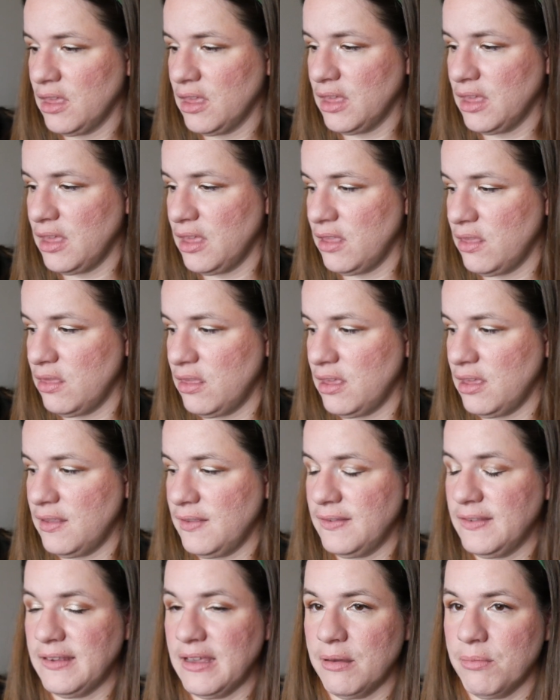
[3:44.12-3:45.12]
And
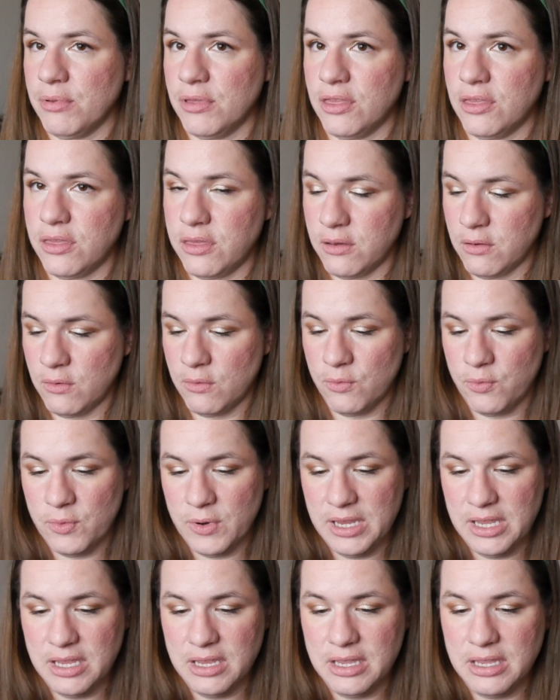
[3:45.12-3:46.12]
then step
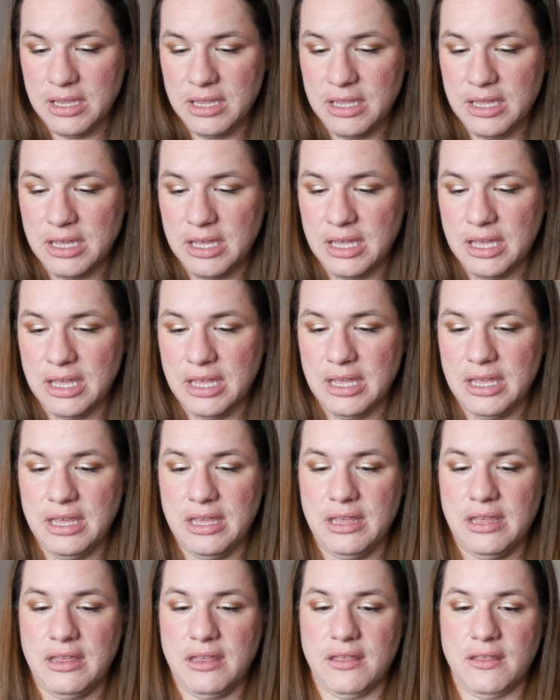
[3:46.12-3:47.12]
three
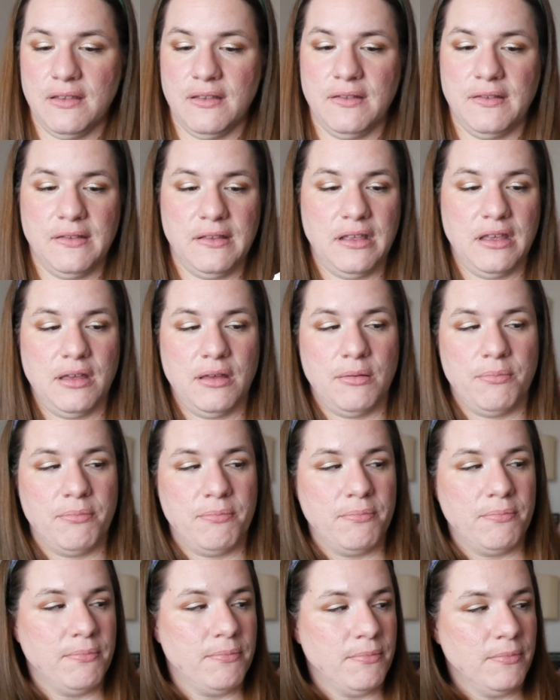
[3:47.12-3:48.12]
is the
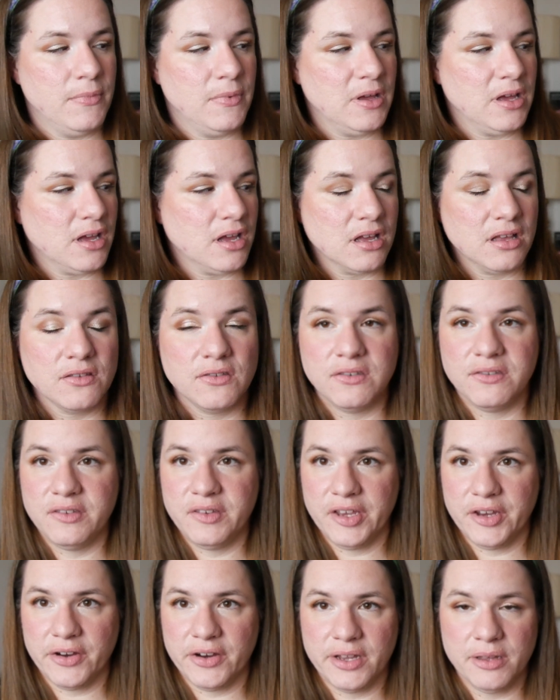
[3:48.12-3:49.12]

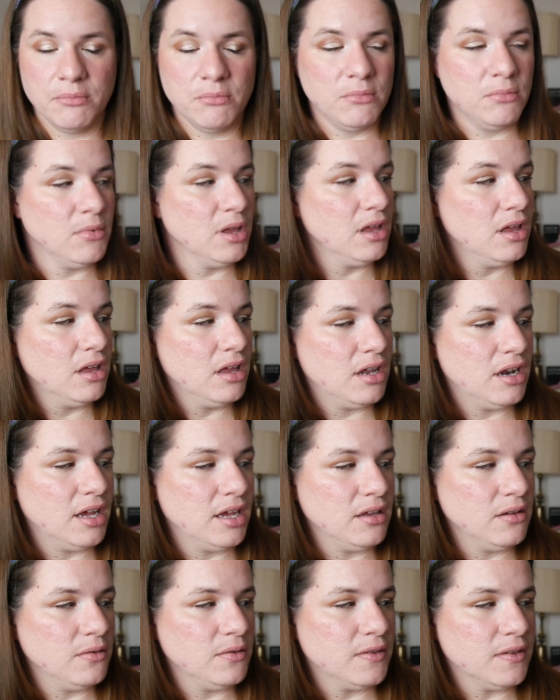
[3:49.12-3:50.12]
serum. And I
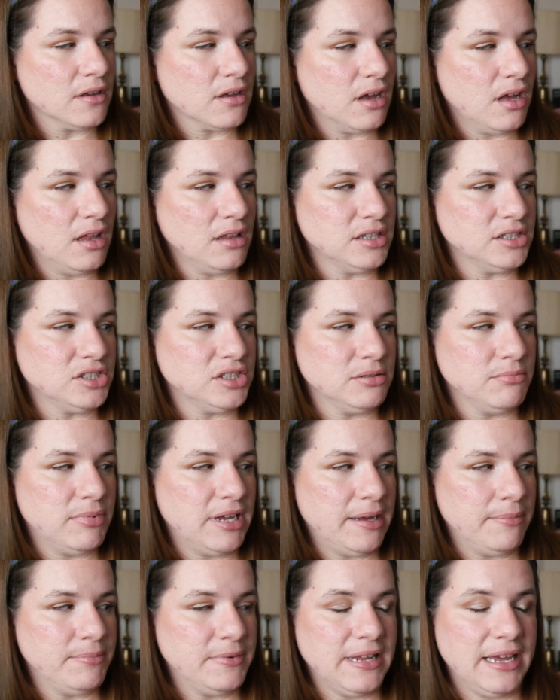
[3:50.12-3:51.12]
use the collagen
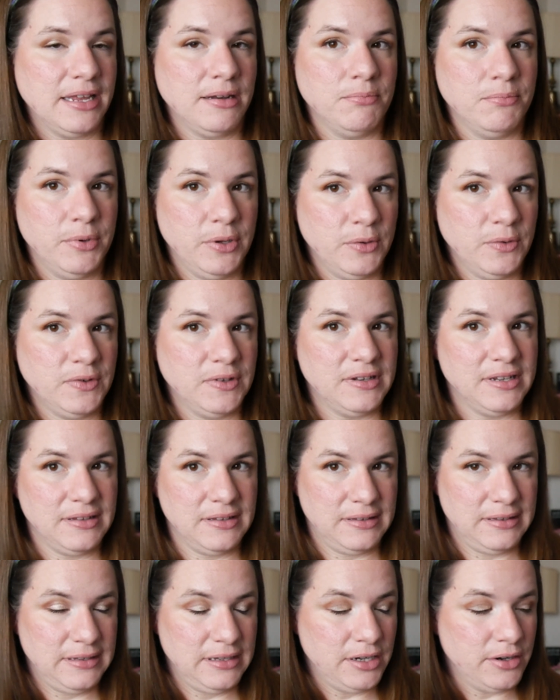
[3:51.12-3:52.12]
peptide boost
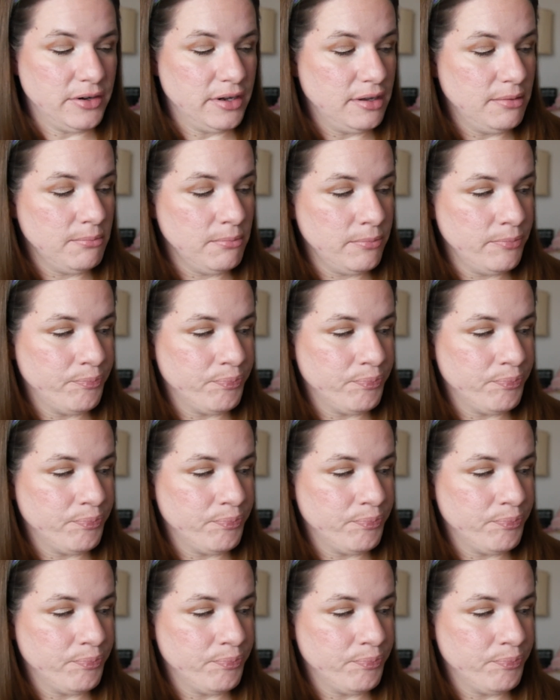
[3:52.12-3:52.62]
serum.